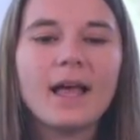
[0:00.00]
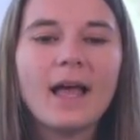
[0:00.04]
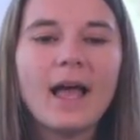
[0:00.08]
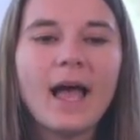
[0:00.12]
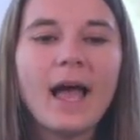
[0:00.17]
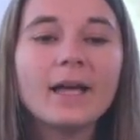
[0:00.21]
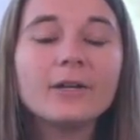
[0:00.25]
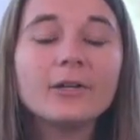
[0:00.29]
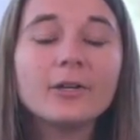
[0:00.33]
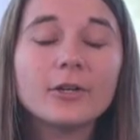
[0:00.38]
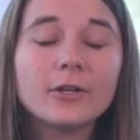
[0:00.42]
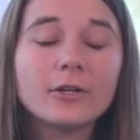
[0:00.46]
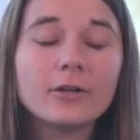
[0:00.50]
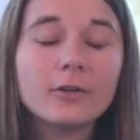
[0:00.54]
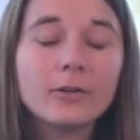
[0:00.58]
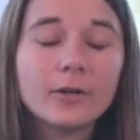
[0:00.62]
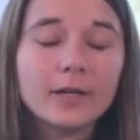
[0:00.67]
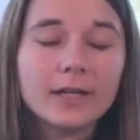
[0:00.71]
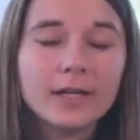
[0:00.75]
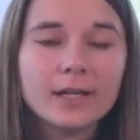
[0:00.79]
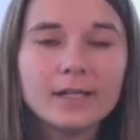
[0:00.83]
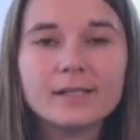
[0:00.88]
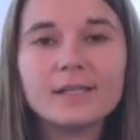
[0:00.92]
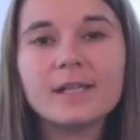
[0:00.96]
at your
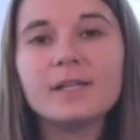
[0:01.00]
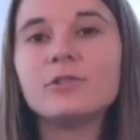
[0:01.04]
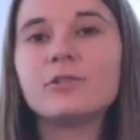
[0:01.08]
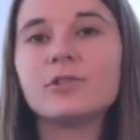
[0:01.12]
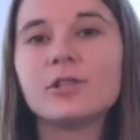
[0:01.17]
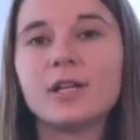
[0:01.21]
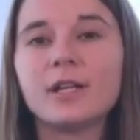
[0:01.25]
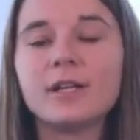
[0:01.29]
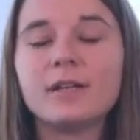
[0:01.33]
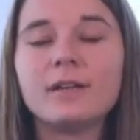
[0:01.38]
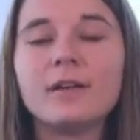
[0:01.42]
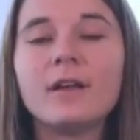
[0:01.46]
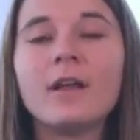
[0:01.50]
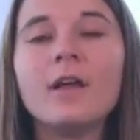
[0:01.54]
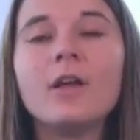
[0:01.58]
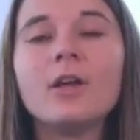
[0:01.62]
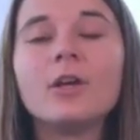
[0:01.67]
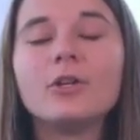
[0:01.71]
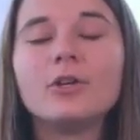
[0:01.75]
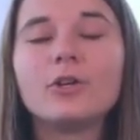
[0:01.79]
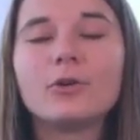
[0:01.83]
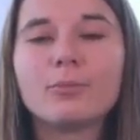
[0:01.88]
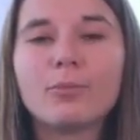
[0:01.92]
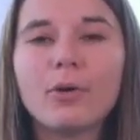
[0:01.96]
organization,
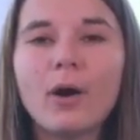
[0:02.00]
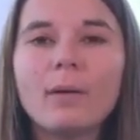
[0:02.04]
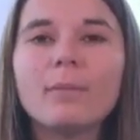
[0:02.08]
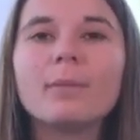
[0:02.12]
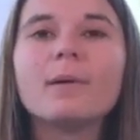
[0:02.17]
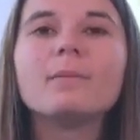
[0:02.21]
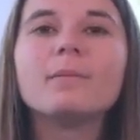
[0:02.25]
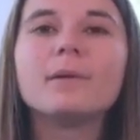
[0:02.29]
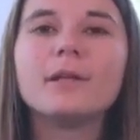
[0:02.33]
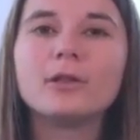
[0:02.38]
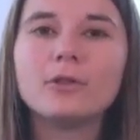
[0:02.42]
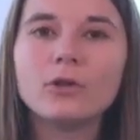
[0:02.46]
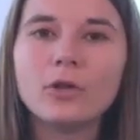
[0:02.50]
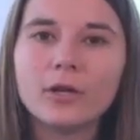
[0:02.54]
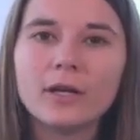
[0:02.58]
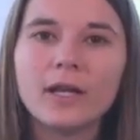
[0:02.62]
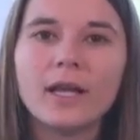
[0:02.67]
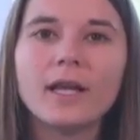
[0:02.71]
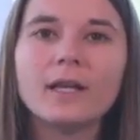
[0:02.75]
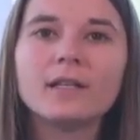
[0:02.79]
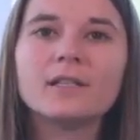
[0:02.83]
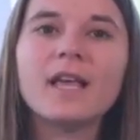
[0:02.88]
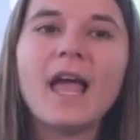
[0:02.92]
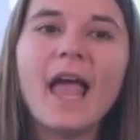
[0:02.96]
you're probably
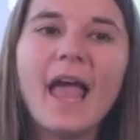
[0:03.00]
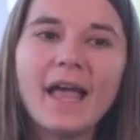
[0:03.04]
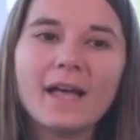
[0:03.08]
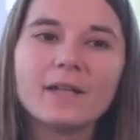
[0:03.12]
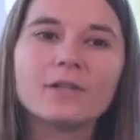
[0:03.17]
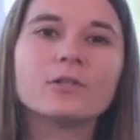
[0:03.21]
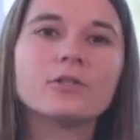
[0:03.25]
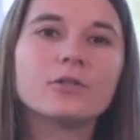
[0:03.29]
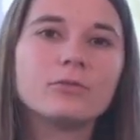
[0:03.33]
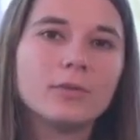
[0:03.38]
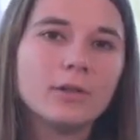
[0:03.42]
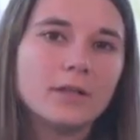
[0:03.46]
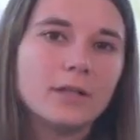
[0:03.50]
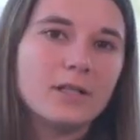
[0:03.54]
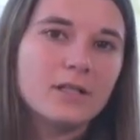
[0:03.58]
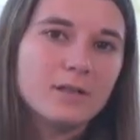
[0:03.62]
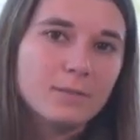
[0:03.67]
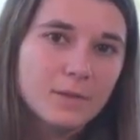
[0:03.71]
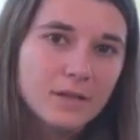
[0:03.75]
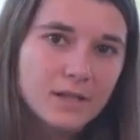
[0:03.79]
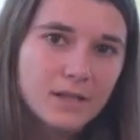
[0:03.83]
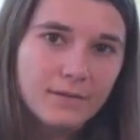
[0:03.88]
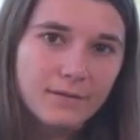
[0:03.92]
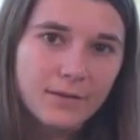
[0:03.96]
looking to answer really
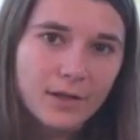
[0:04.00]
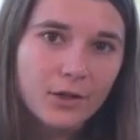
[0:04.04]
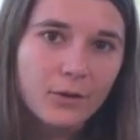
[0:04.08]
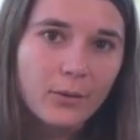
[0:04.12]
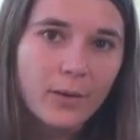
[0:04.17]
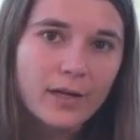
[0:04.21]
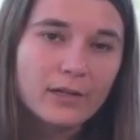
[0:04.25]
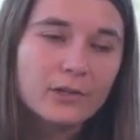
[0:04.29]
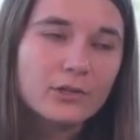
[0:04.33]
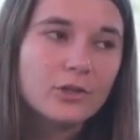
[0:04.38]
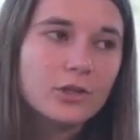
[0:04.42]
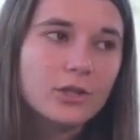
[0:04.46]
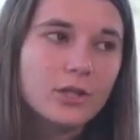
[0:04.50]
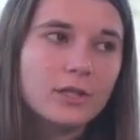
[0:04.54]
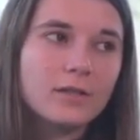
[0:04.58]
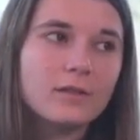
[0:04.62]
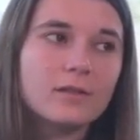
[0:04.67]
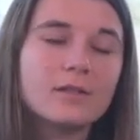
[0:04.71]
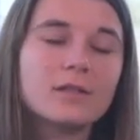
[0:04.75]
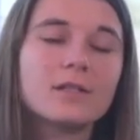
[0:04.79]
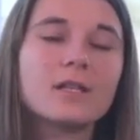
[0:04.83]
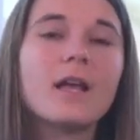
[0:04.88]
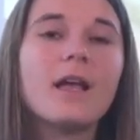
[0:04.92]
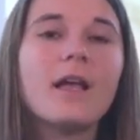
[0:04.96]
specific
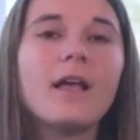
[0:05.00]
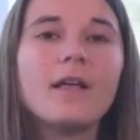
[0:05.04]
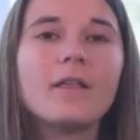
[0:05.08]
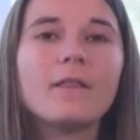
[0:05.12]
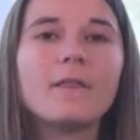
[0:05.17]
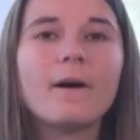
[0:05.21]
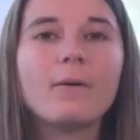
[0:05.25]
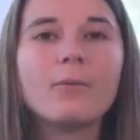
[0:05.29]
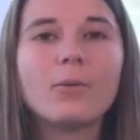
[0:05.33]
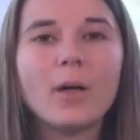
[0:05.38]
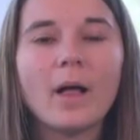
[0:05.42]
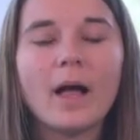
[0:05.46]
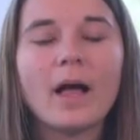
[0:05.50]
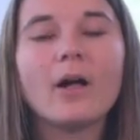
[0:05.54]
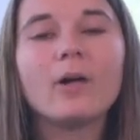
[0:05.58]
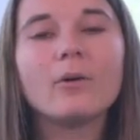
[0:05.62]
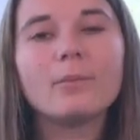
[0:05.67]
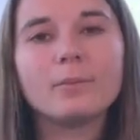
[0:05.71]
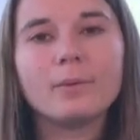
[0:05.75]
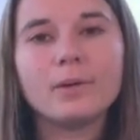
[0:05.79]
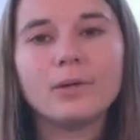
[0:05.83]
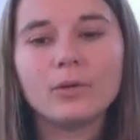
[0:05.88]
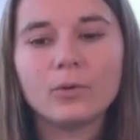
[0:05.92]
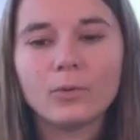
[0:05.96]
questions that will
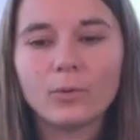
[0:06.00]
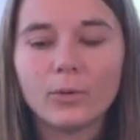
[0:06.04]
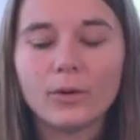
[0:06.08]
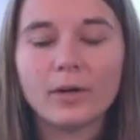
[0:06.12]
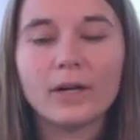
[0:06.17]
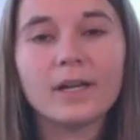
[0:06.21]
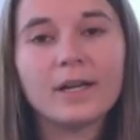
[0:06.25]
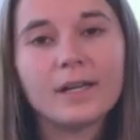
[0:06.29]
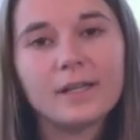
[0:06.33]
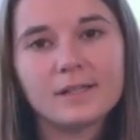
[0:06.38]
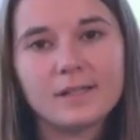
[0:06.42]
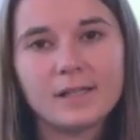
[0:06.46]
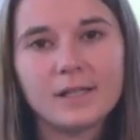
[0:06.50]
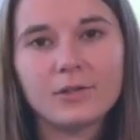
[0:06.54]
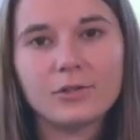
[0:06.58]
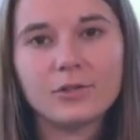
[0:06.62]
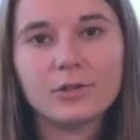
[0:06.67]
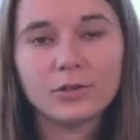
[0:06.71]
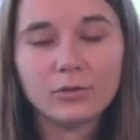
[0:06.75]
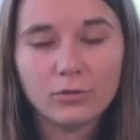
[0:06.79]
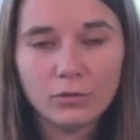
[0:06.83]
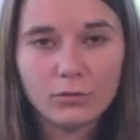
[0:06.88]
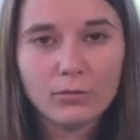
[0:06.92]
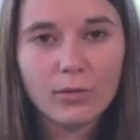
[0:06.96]
help your
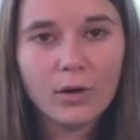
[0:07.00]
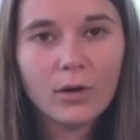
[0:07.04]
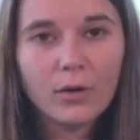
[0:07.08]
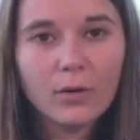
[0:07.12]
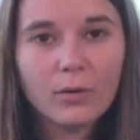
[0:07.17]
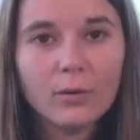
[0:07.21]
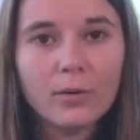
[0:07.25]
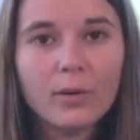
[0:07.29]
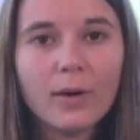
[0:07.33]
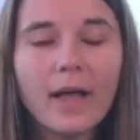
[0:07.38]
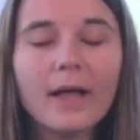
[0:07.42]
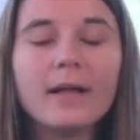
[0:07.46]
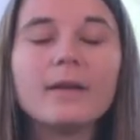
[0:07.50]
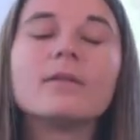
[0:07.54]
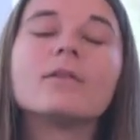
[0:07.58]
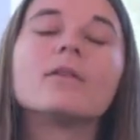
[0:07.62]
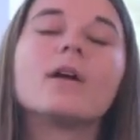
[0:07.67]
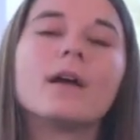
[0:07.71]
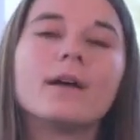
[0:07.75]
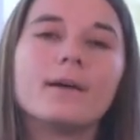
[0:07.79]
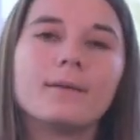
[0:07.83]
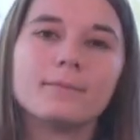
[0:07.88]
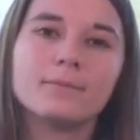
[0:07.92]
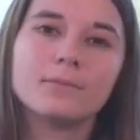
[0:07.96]
organization grow
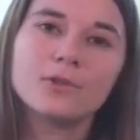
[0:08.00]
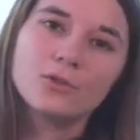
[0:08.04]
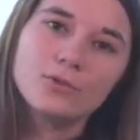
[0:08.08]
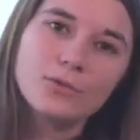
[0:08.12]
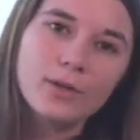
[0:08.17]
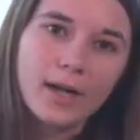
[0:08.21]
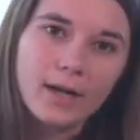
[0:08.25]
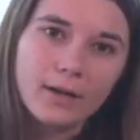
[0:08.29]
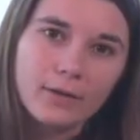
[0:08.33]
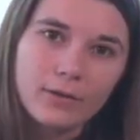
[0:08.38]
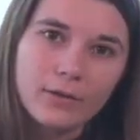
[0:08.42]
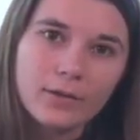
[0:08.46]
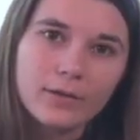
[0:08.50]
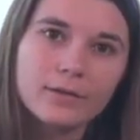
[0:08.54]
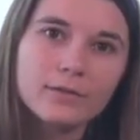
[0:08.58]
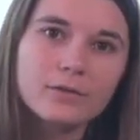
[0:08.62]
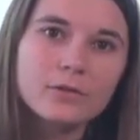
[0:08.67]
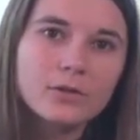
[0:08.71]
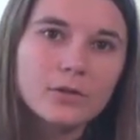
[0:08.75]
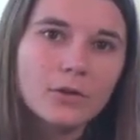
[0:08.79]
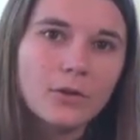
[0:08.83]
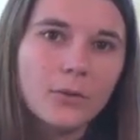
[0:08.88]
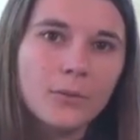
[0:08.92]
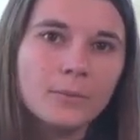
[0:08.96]
and strengthen.
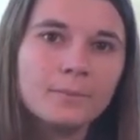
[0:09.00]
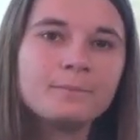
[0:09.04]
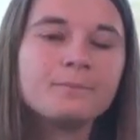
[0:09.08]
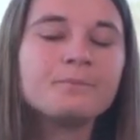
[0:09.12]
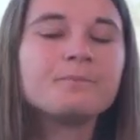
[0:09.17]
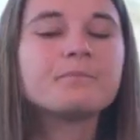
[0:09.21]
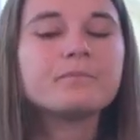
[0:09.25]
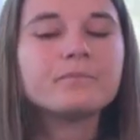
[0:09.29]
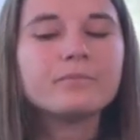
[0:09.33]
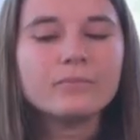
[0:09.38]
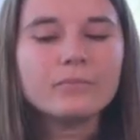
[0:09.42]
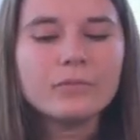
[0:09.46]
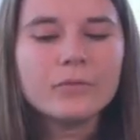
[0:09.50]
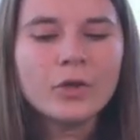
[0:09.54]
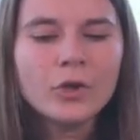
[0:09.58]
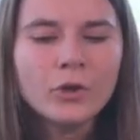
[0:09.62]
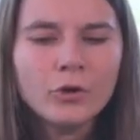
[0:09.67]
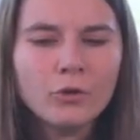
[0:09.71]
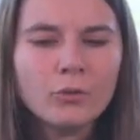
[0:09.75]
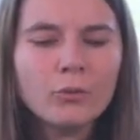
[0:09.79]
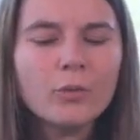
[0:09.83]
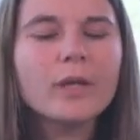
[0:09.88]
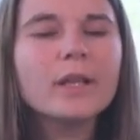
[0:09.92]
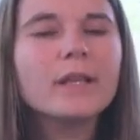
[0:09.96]
So
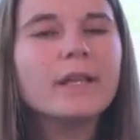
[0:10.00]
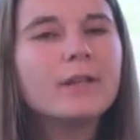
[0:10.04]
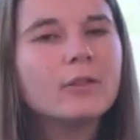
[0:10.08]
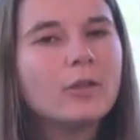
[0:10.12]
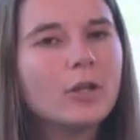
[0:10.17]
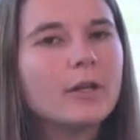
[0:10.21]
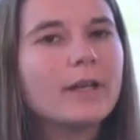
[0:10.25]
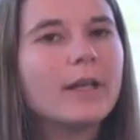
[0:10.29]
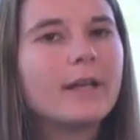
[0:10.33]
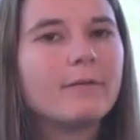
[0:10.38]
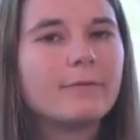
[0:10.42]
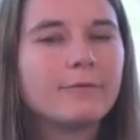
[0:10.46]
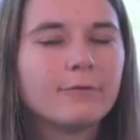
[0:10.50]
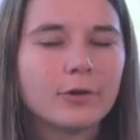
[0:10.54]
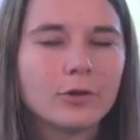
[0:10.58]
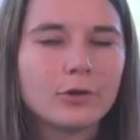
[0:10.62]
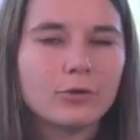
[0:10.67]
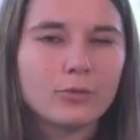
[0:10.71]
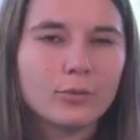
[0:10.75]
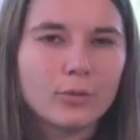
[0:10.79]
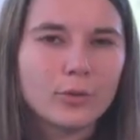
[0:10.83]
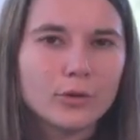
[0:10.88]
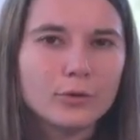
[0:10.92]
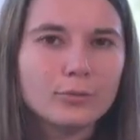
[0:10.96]
you're really looking for
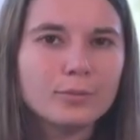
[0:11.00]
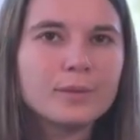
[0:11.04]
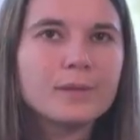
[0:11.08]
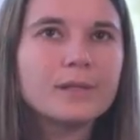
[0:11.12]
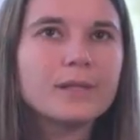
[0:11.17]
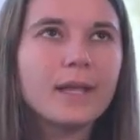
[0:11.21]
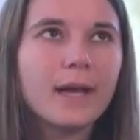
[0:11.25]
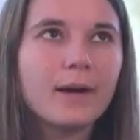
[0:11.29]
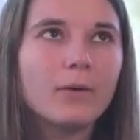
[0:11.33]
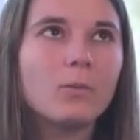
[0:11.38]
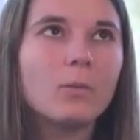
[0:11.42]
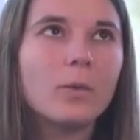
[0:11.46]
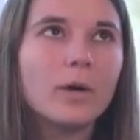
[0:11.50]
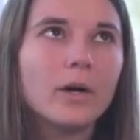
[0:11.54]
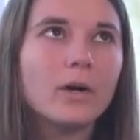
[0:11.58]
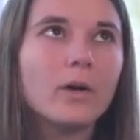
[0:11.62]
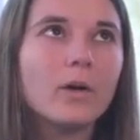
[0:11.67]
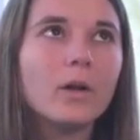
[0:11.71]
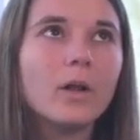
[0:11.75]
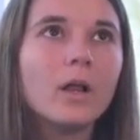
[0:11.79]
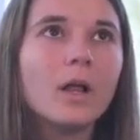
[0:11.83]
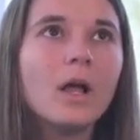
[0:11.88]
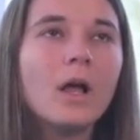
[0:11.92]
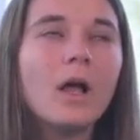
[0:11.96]
groups that
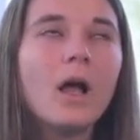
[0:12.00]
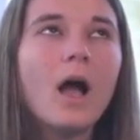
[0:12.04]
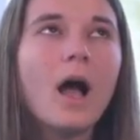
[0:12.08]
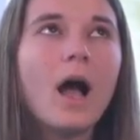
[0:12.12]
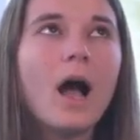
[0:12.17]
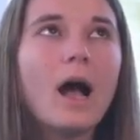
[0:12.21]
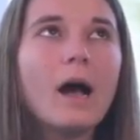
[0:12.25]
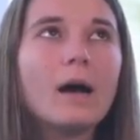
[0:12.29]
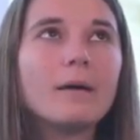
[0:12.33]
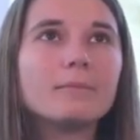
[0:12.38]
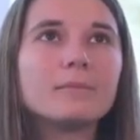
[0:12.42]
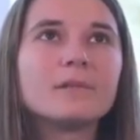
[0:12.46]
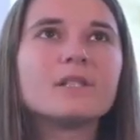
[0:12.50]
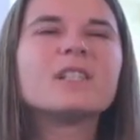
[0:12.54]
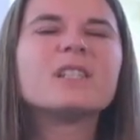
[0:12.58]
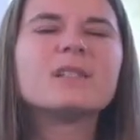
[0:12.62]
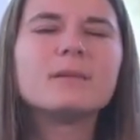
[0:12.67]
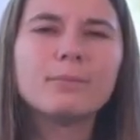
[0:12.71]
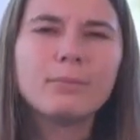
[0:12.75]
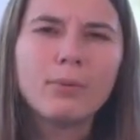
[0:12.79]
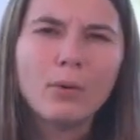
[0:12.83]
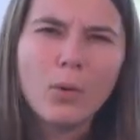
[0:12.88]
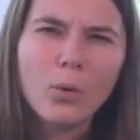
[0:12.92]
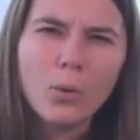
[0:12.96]
will
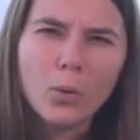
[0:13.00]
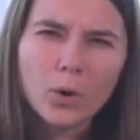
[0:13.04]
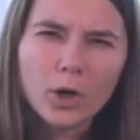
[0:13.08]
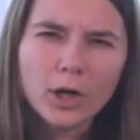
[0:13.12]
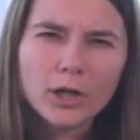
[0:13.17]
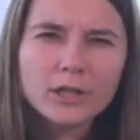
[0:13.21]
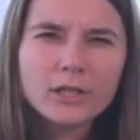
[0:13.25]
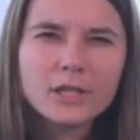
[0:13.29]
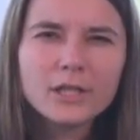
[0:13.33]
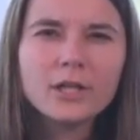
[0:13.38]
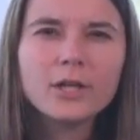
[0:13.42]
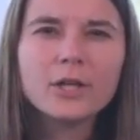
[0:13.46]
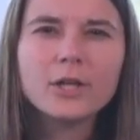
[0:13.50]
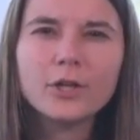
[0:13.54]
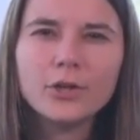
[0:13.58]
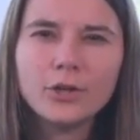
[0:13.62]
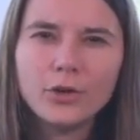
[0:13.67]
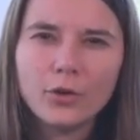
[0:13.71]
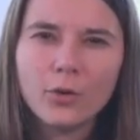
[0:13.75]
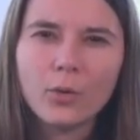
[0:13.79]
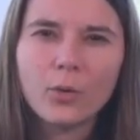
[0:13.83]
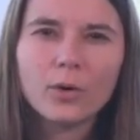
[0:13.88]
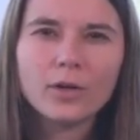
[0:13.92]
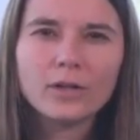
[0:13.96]
support
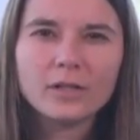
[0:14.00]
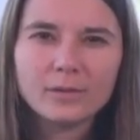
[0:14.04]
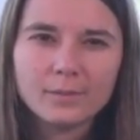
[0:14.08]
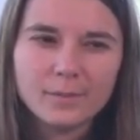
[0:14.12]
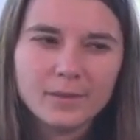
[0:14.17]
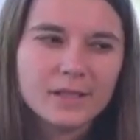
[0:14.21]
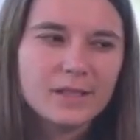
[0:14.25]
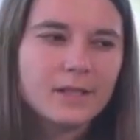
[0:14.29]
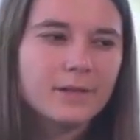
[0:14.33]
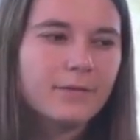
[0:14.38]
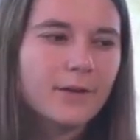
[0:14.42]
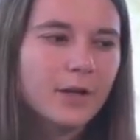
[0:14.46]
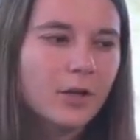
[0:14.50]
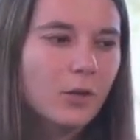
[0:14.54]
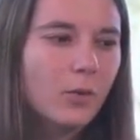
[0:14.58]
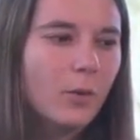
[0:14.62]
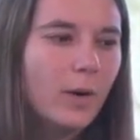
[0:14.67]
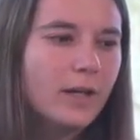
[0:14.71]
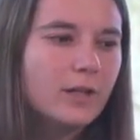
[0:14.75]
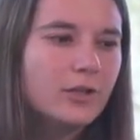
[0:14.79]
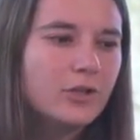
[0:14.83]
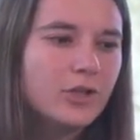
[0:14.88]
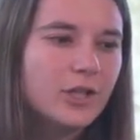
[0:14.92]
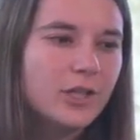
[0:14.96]
your specific
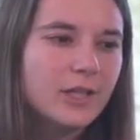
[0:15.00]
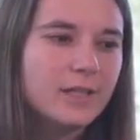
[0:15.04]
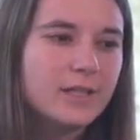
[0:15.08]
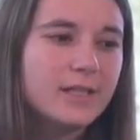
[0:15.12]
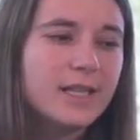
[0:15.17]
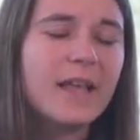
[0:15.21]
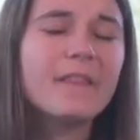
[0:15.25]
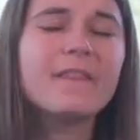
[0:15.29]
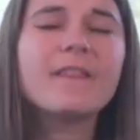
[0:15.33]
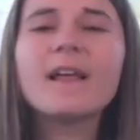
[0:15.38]
questions and